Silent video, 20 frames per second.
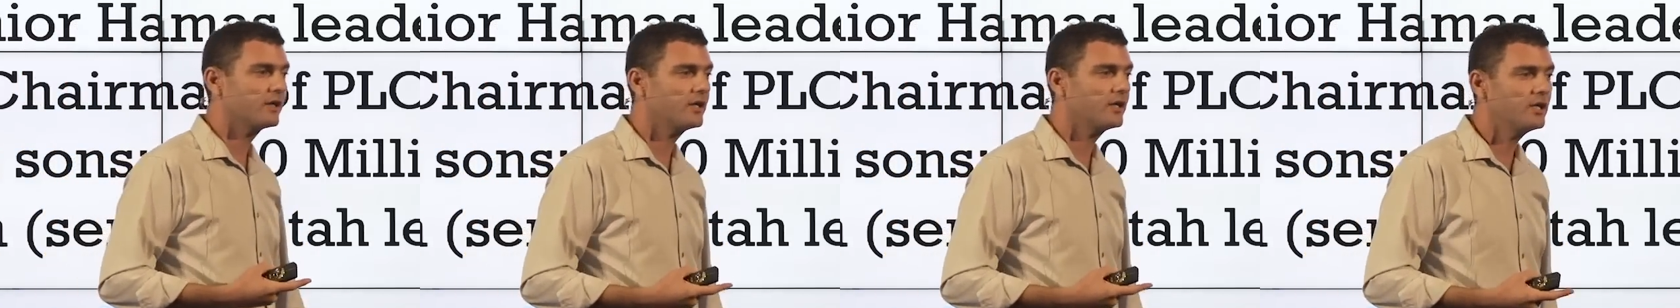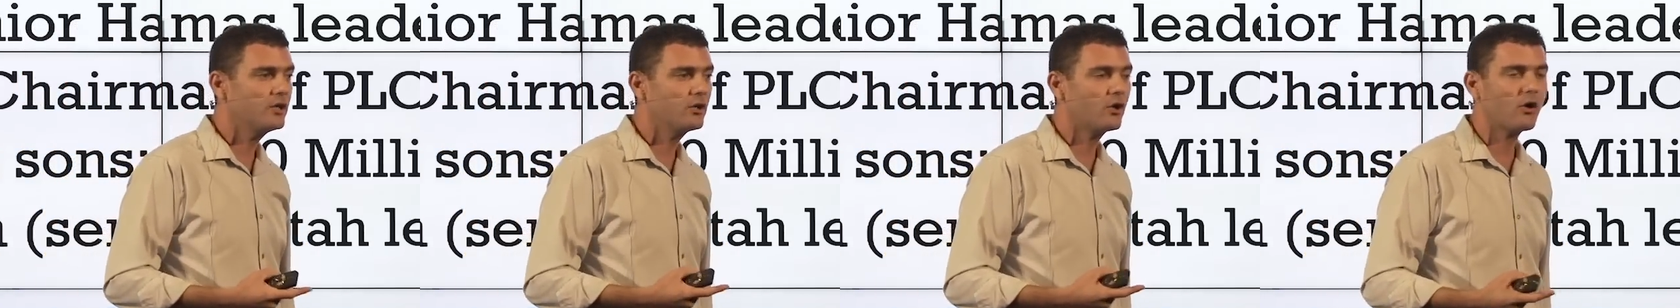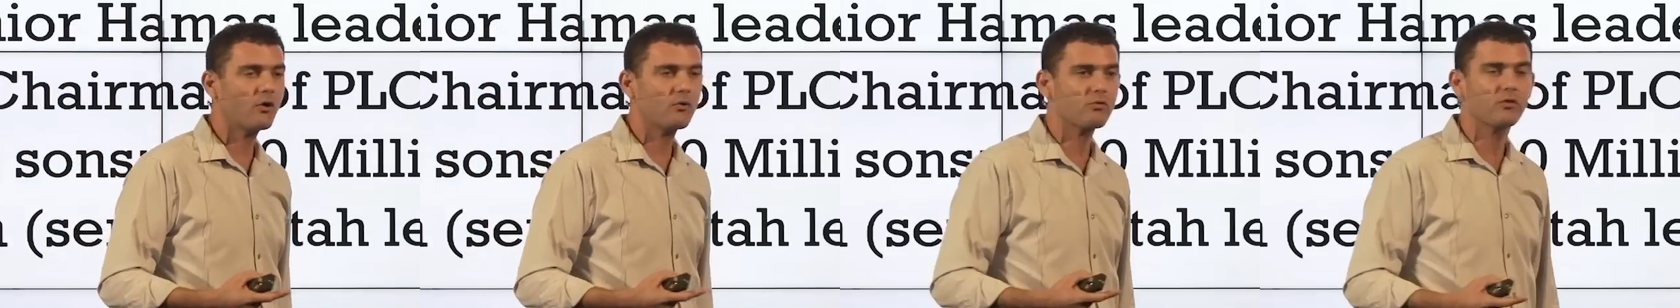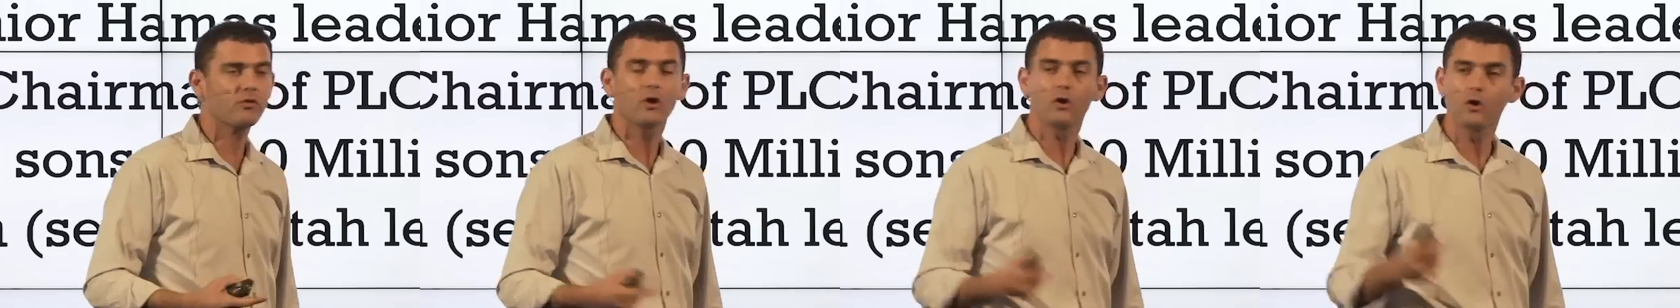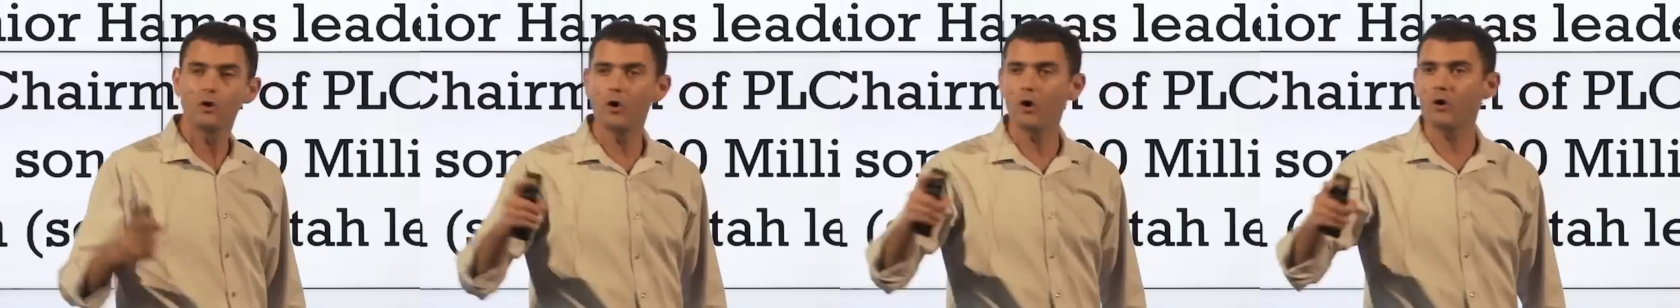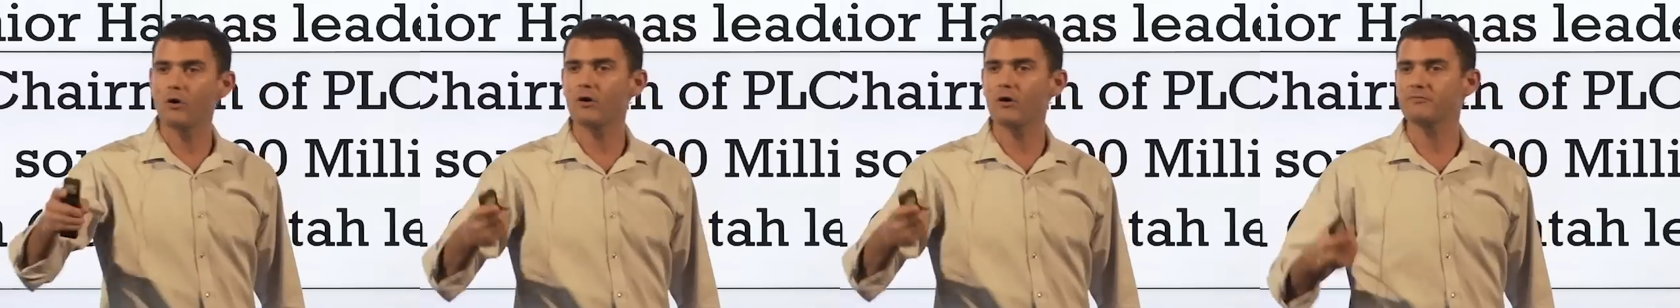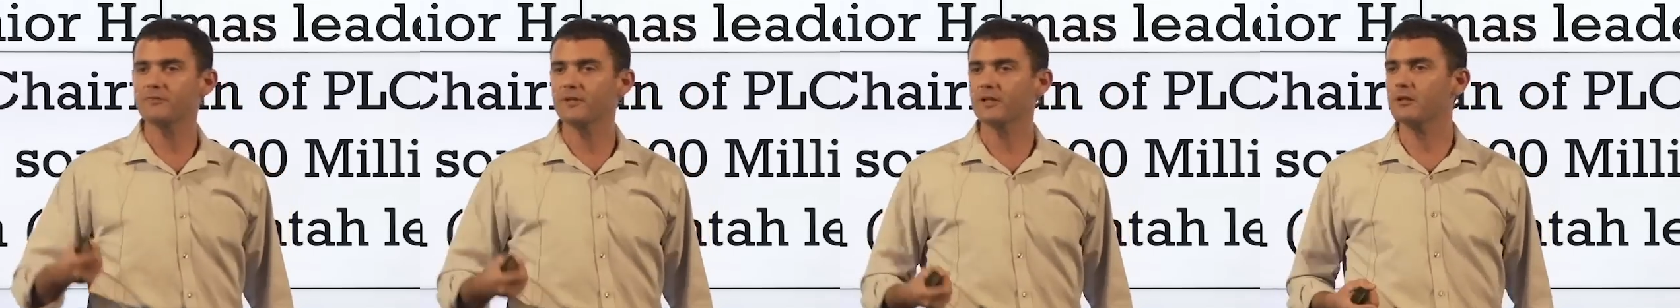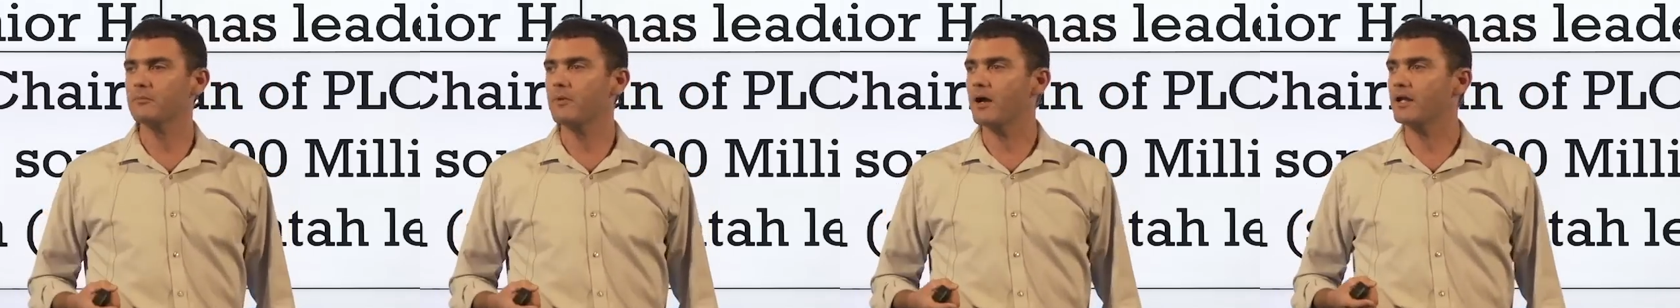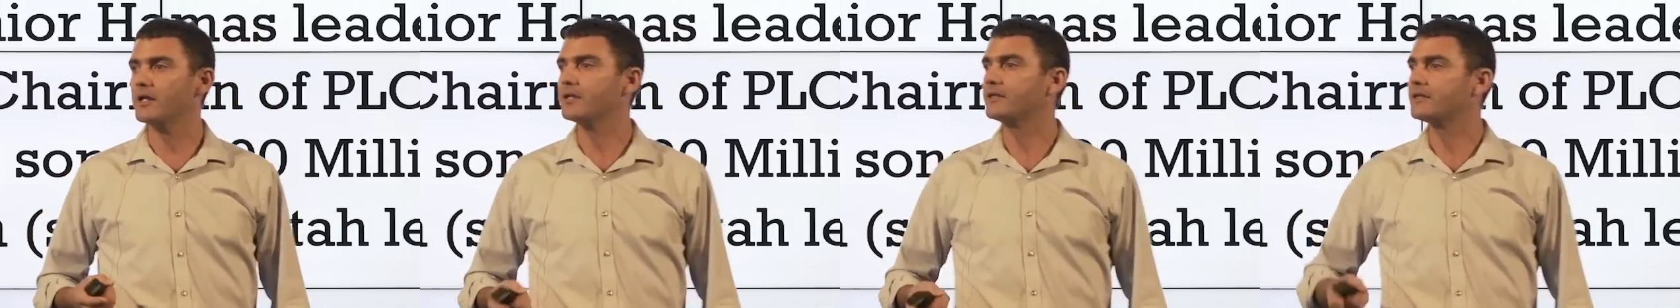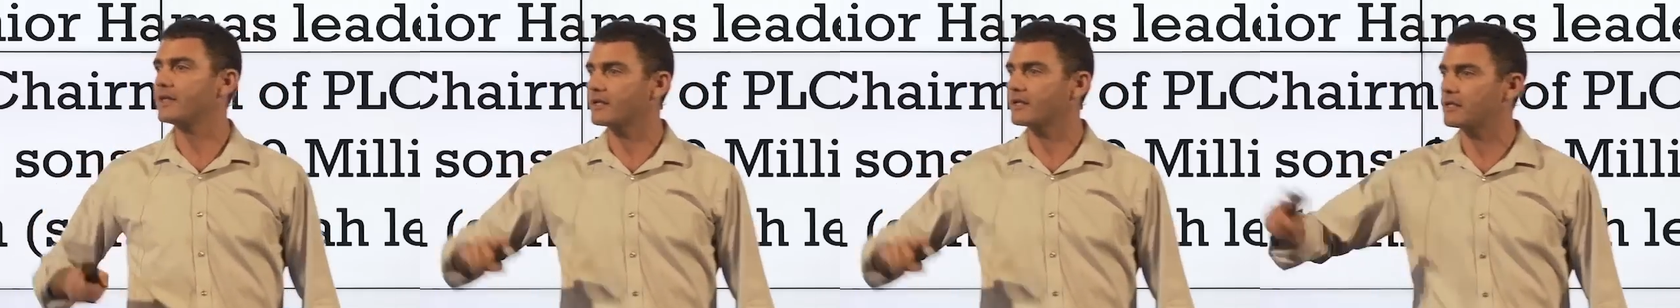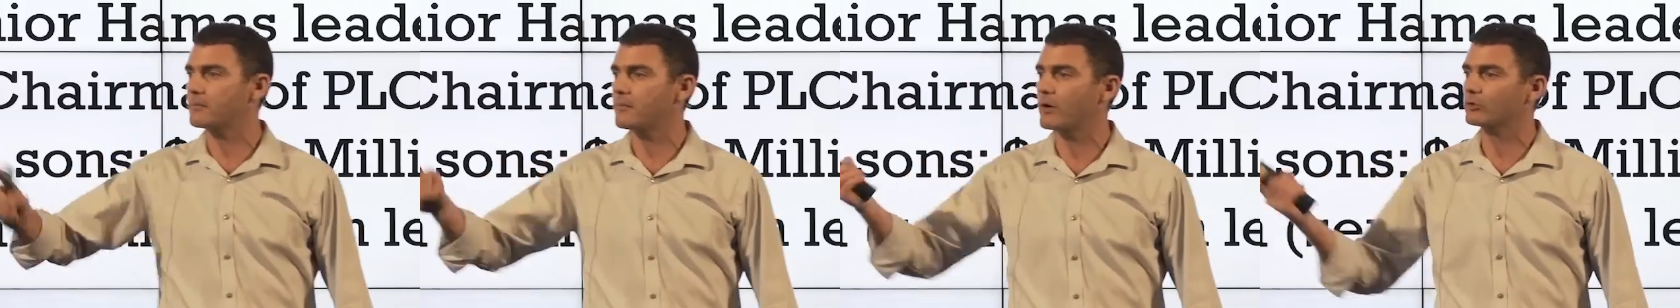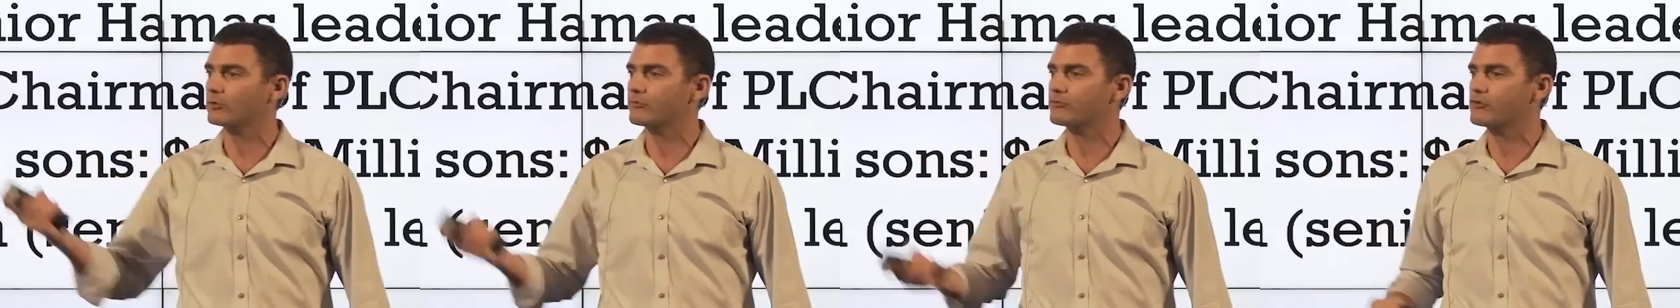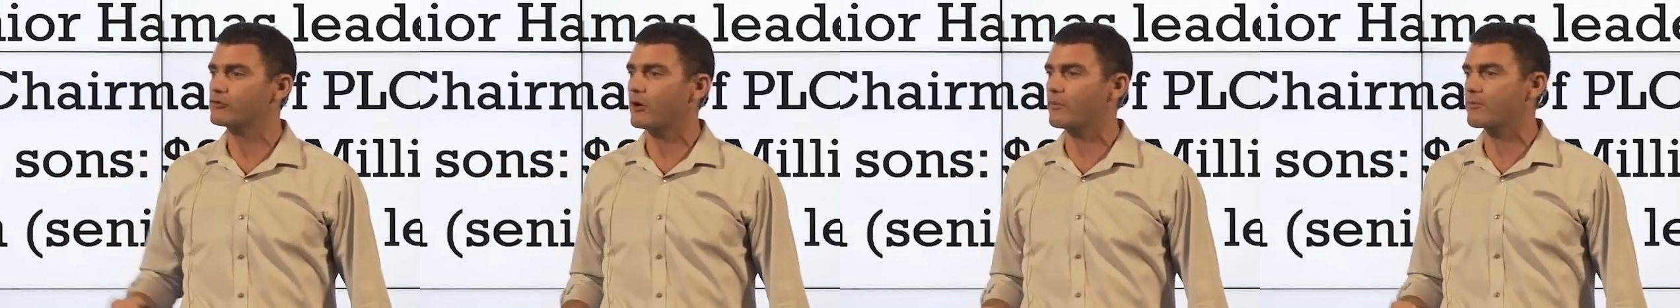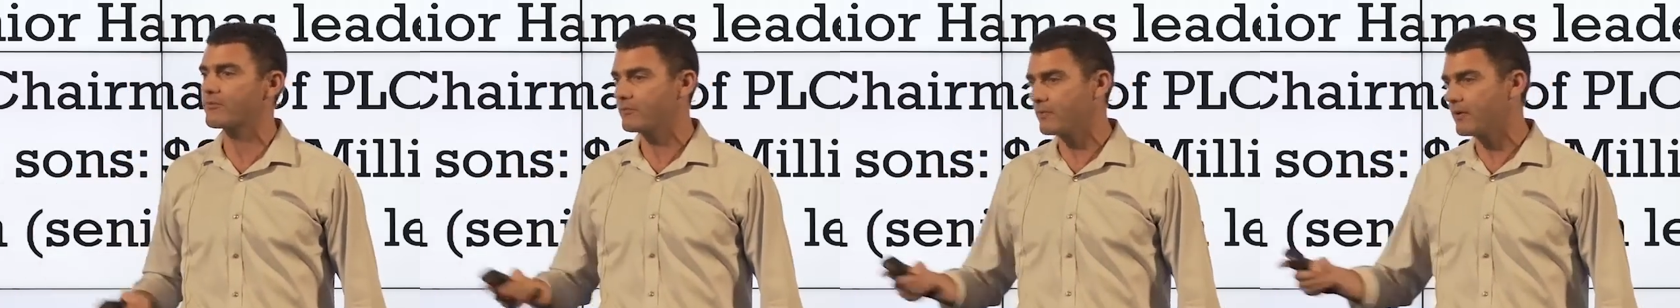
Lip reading: He knows, go after the money, take them out of jobs.